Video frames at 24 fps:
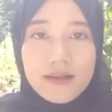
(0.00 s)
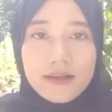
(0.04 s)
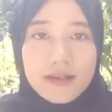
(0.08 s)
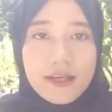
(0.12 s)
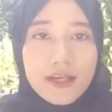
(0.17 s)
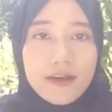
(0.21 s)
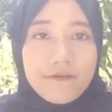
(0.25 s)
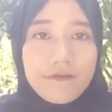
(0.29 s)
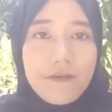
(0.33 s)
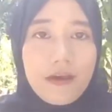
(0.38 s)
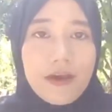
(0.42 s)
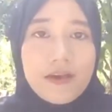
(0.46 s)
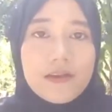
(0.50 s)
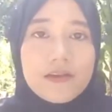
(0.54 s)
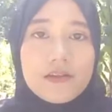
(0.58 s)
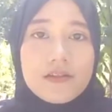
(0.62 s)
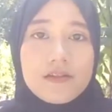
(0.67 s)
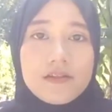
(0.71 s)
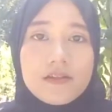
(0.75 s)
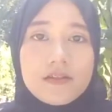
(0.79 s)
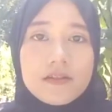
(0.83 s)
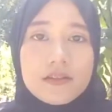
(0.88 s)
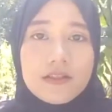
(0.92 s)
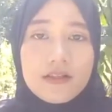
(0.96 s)
Give
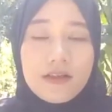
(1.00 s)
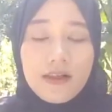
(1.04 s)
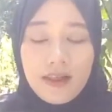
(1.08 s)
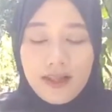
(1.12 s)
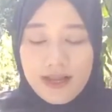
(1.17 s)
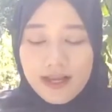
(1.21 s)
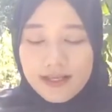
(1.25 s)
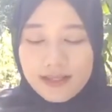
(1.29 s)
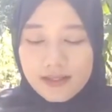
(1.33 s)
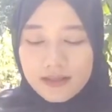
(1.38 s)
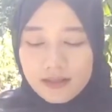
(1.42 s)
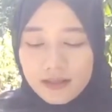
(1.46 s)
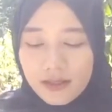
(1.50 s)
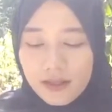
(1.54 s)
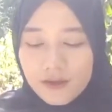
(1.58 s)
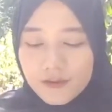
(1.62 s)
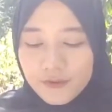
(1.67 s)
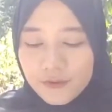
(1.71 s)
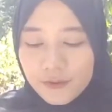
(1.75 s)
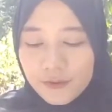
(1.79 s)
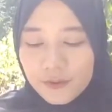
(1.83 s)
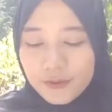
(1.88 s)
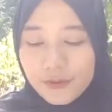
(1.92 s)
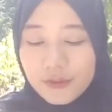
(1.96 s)
action to the class.
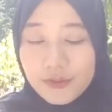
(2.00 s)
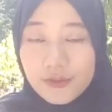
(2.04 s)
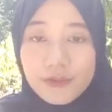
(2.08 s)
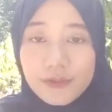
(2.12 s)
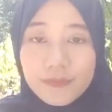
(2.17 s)
2.